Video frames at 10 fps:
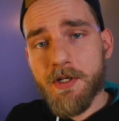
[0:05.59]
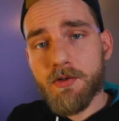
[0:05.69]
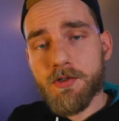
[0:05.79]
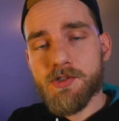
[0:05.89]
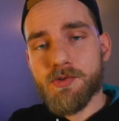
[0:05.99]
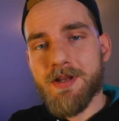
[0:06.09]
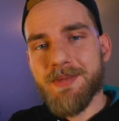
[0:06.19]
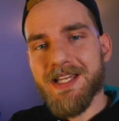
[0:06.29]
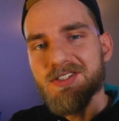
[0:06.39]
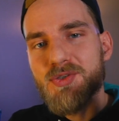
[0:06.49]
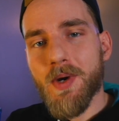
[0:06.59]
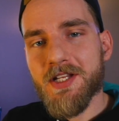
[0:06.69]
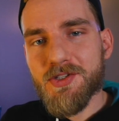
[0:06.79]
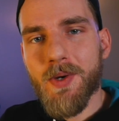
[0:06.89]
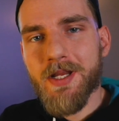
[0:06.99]
your stream in
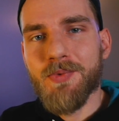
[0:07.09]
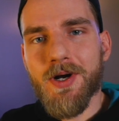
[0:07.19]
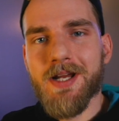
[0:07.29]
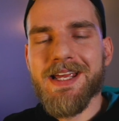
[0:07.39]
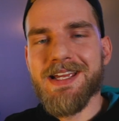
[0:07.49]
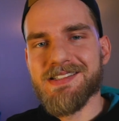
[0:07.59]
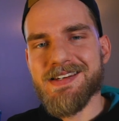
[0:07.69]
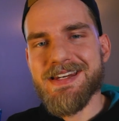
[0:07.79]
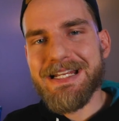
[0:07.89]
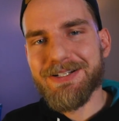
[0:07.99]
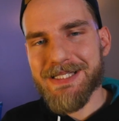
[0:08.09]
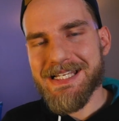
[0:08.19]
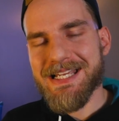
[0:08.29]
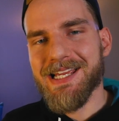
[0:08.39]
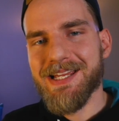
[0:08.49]
2021 is
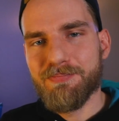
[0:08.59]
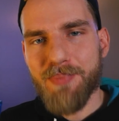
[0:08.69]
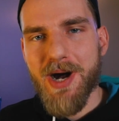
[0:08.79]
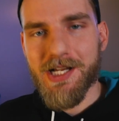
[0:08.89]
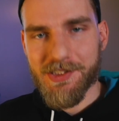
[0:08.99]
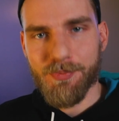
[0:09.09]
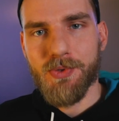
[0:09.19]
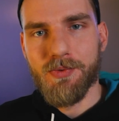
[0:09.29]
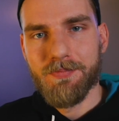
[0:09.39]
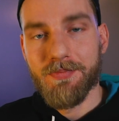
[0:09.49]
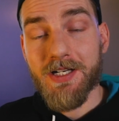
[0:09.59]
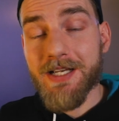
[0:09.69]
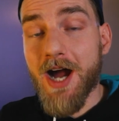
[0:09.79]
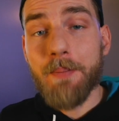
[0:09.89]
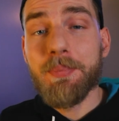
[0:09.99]
nearly impossible. The
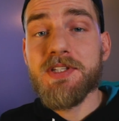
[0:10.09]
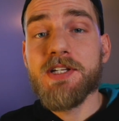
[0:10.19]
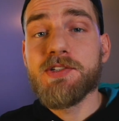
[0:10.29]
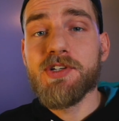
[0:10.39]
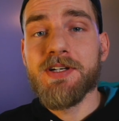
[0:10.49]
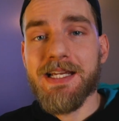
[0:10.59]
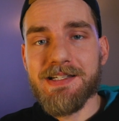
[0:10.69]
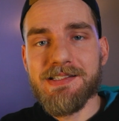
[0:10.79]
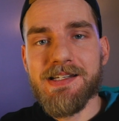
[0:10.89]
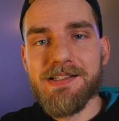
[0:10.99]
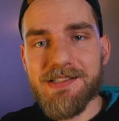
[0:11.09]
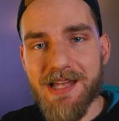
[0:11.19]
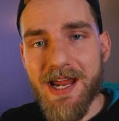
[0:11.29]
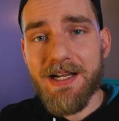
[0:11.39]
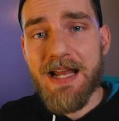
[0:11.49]
competition is
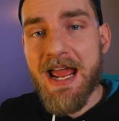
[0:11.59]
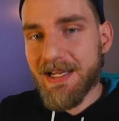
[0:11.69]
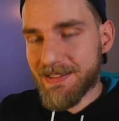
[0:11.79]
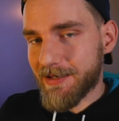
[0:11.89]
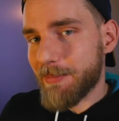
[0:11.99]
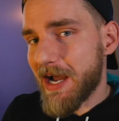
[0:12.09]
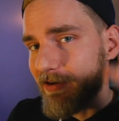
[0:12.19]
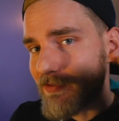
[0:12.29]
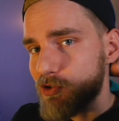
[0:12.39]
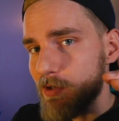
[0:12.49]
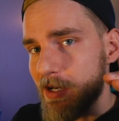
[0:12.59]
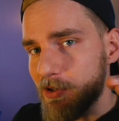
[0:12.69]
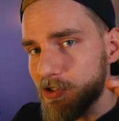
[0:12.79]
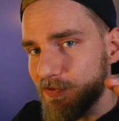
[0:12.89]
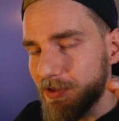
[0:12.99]
insane. The amount of
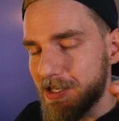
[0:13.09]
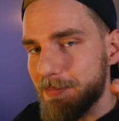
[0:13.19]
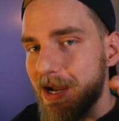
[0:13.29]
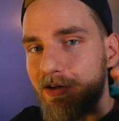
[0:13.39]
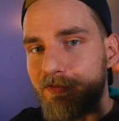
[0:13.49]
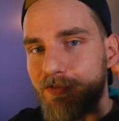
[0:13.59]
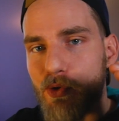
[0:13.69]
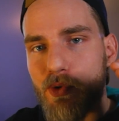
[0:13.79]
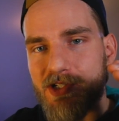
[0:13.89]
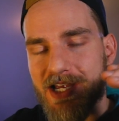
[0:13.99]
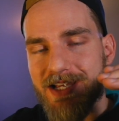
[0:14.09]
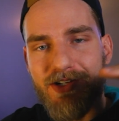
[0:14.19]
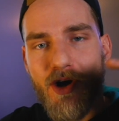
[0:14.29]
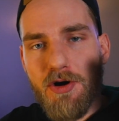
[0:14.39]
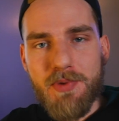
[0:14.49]
streamers for the amount of viewers is
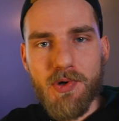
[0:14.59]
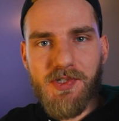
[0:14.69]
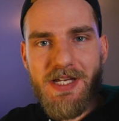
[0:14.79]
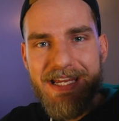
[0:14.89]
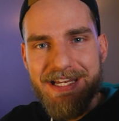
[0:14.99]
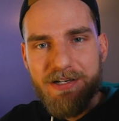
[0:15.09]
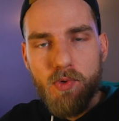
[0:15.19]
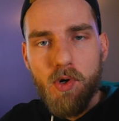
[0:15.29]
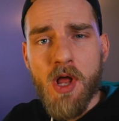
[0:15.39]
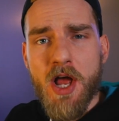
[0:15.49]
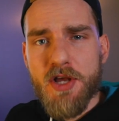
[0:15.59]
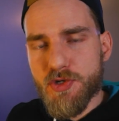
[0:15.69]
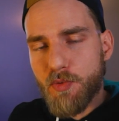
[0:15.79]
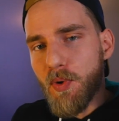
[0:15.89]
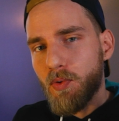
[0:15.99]
almost equal,
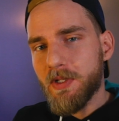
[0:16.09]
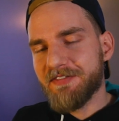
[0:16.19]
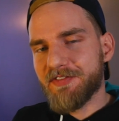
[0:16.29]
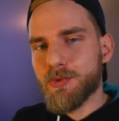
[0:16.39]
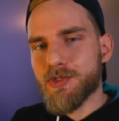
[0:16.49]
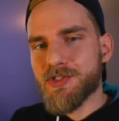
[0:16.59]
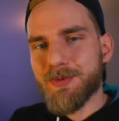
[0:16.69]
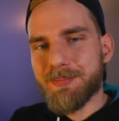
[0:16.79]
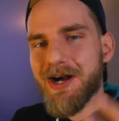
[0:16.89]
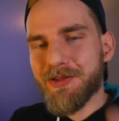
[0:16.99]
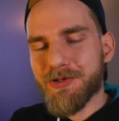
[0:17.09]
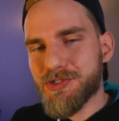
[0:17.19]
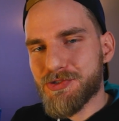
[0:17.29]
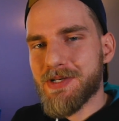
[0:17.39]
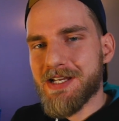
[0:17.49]
so pulling viewers from other
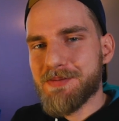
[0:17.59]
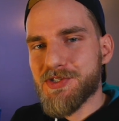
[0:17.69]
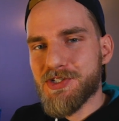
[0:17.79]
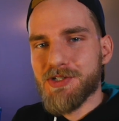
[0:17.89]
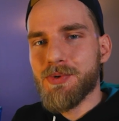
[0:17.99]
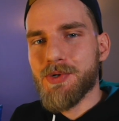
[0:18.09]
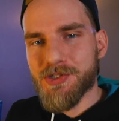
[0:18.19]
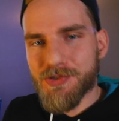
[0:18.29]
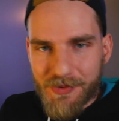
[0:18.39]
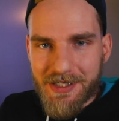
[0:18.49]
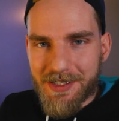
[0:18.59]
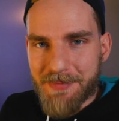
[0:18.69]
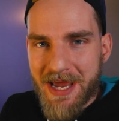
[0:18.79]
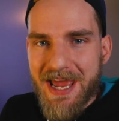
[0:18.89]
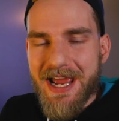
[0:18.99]
streams to your
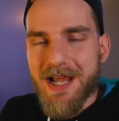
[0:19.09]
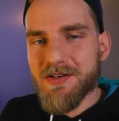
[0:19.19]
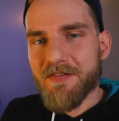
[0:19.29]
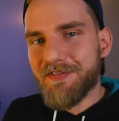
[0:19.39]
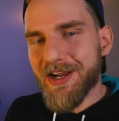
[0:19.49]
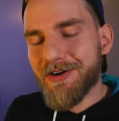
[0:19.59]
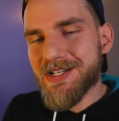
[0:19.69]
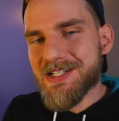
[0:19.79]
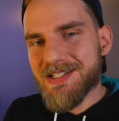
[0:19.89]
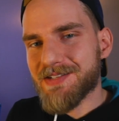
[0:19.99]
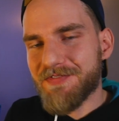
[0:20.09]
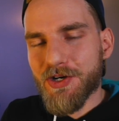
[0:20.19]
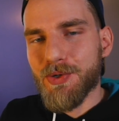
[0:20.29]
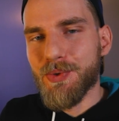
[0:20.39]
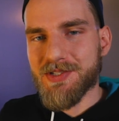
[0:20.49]
stream is a very
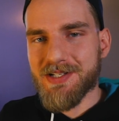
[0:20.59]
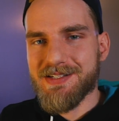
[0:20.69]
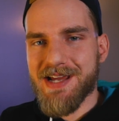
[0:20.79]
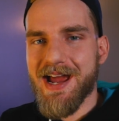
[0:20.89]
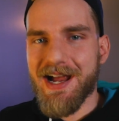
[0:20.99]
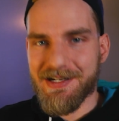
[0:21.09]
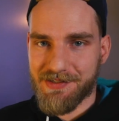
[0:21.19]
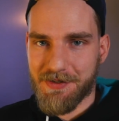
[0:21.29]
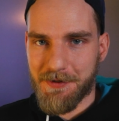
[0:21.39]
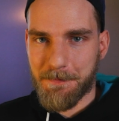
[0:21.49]
difficult task.